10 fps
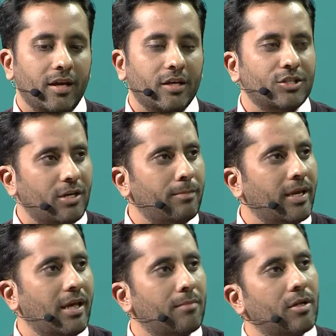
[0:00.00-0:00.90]
Asia
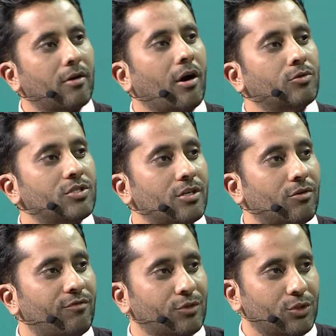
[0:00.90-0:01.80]
became the ground
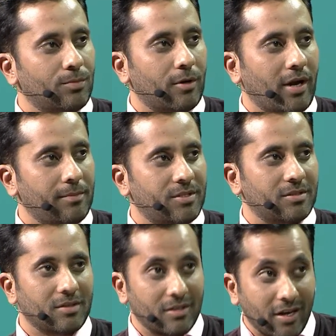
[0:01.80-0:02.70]
zero for super apps?
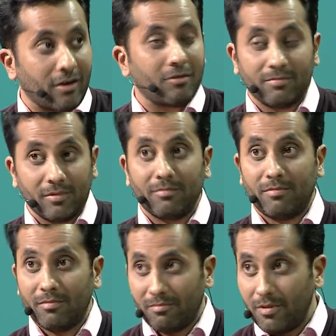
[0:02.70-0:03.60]

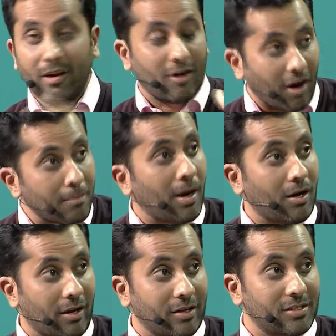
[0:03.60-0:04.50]
There are
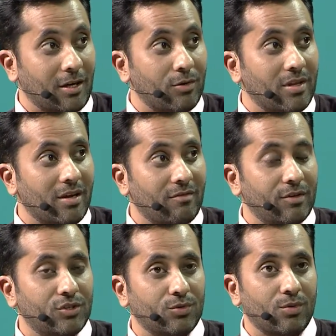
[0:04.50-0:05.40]
markets out there
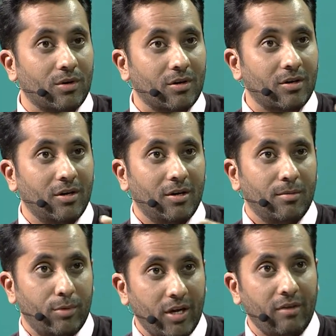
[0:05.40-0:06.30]
which were
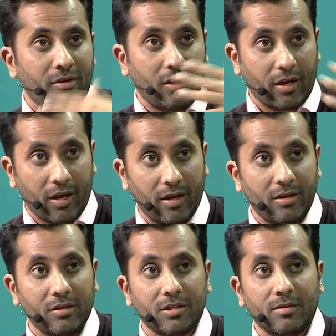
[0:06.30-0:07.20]
pretty ahead
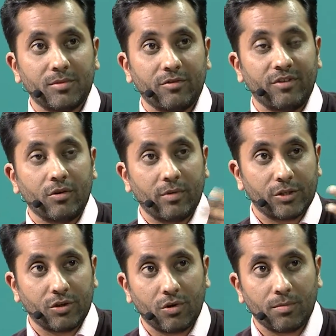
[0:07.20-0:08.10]
in terms of
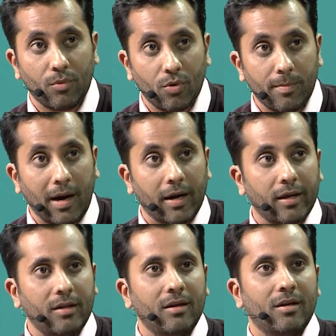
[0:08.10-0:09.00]
innovation on
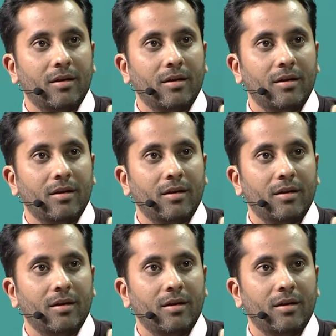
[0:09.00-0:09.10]
mobile.